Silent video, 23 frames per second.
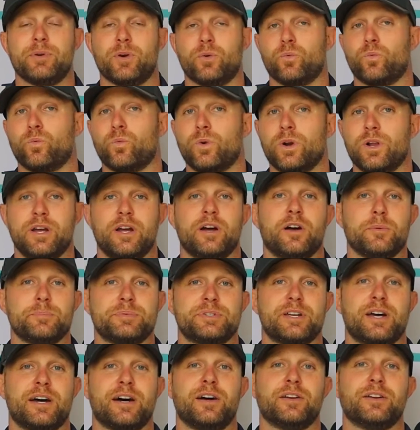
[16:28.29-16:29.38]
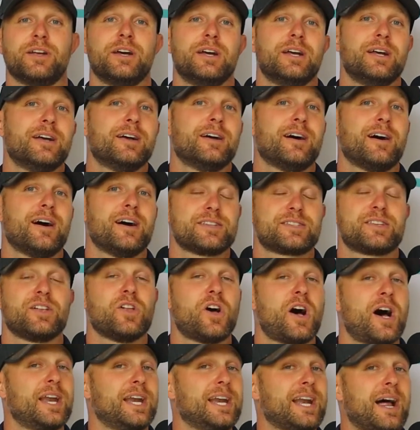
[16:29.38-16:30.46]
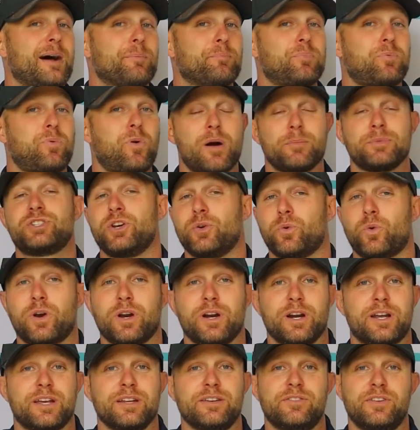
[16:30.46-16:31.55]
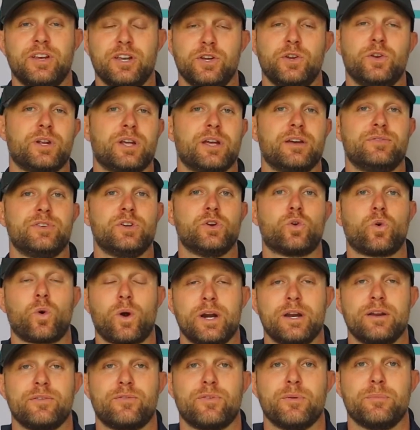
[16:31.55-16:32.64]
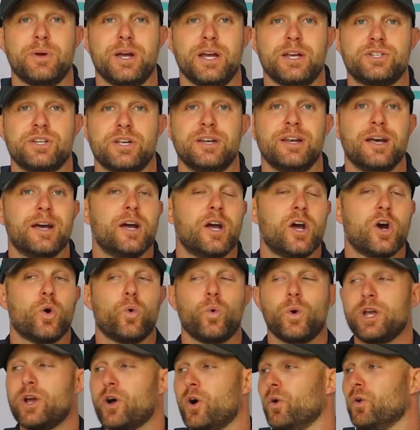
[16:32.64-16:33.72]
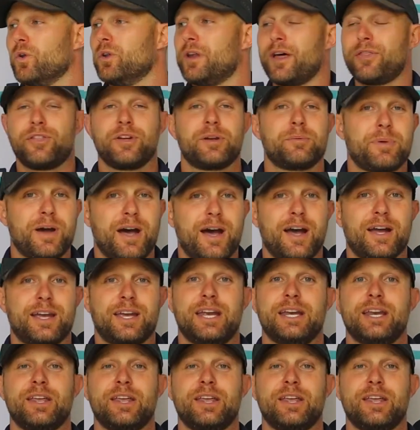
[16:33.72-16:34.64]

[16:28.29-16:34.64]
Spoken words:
It really helps out us a lot, and I promise you we're going to continue to give you great information. We hold nothing back.